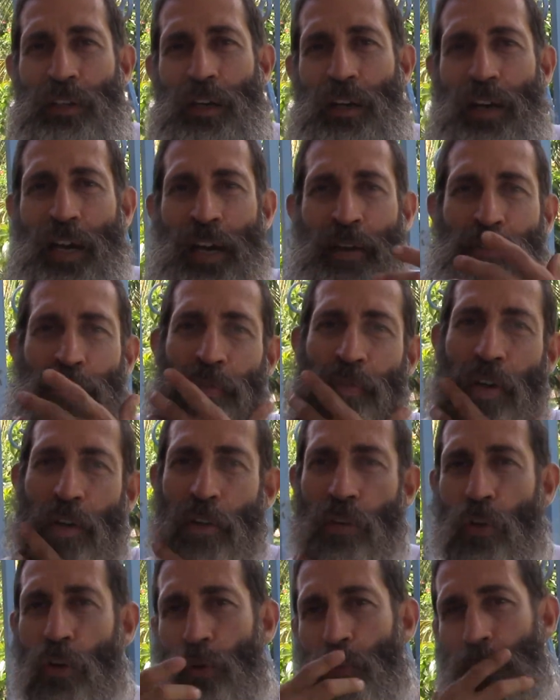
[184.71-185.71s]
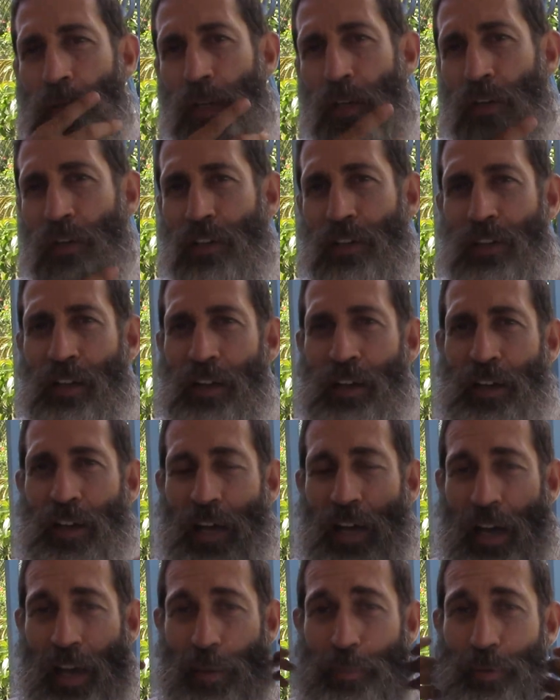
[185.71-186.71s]
Uh, I have a very long beard, and I,
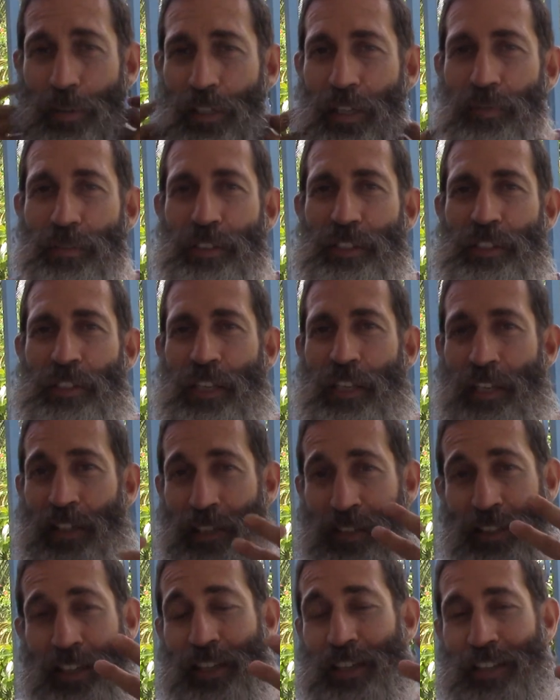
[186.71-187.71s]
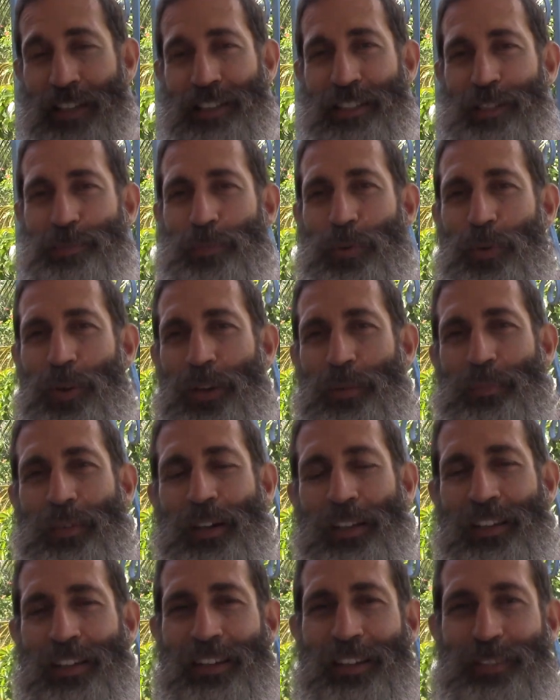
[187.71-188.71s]
I, believe it's neat and clean at this point in
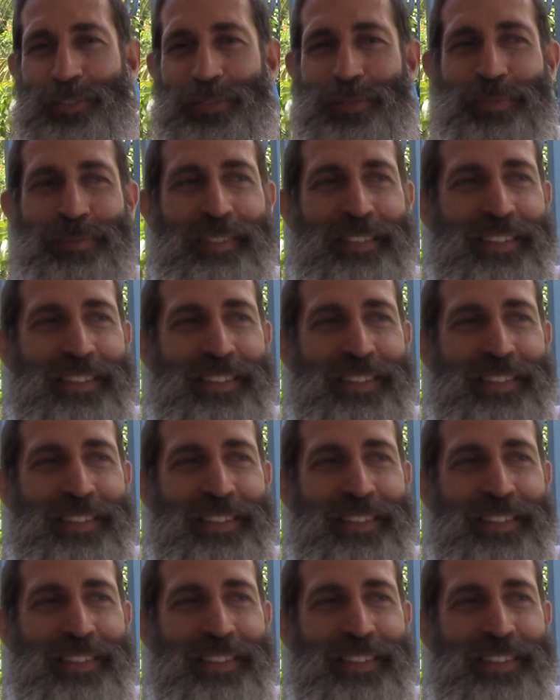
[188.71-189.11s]
my life.